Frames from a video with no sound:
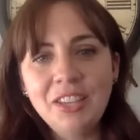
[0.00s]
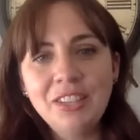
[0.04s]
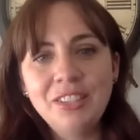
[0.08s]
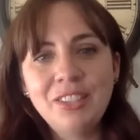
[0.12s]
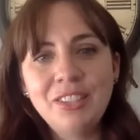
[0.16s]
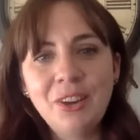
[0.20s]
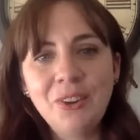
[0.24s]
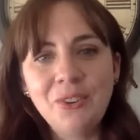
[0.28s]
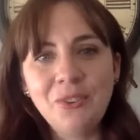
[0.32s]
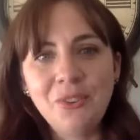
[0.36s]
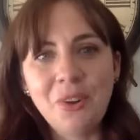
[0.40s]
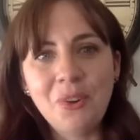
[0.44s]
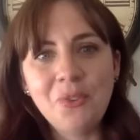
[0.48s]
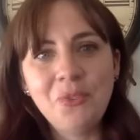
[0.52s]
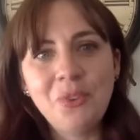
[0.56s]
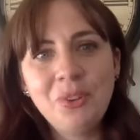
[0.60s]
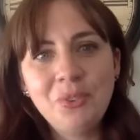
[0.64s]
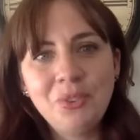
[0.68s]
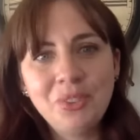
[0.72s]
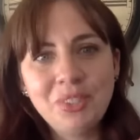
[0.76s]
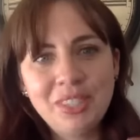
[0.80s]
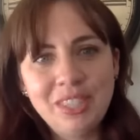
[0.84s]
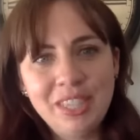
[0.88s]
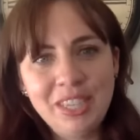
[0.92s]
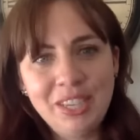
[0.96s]
So we
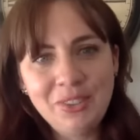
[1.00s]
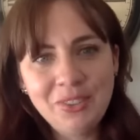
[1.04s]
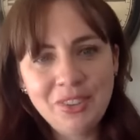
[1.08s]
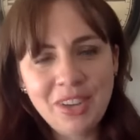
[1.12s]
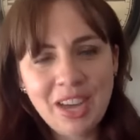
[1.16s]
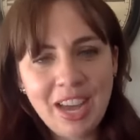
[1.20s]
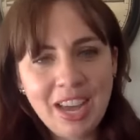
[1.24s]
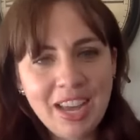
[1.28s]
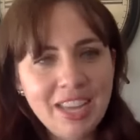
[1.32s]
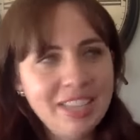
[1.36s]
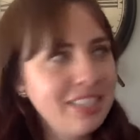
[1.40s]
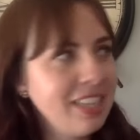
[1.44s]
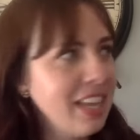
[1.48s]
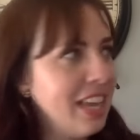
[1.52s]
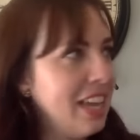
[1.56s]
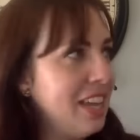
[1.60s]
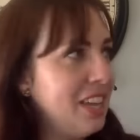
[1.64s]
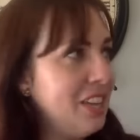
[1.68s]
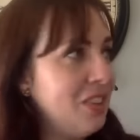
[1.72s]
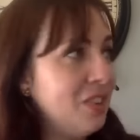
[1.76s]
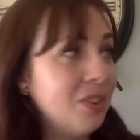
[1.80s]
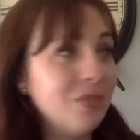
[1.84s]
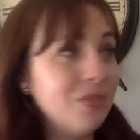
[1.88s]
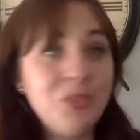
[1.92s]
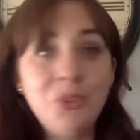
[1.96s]
will see you guys.
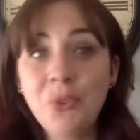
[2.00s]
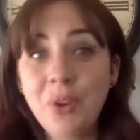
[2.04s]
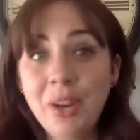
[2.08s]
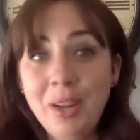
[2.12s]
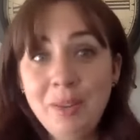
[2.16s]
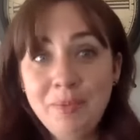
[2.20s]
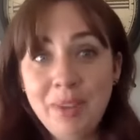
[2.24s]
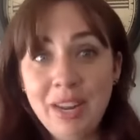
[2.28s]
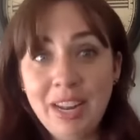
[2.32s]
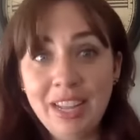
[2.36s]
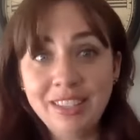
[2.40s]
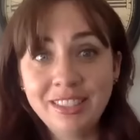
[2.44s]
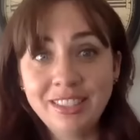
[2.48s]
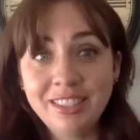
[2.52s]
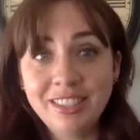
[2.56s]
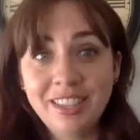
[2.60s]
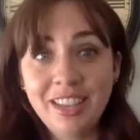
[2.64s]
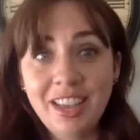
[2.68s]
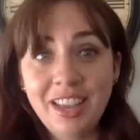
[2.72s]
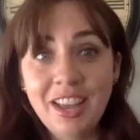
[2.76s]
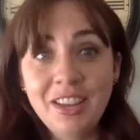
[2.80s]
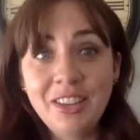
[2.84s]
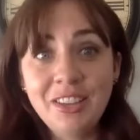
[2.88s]
You have 20 minutes.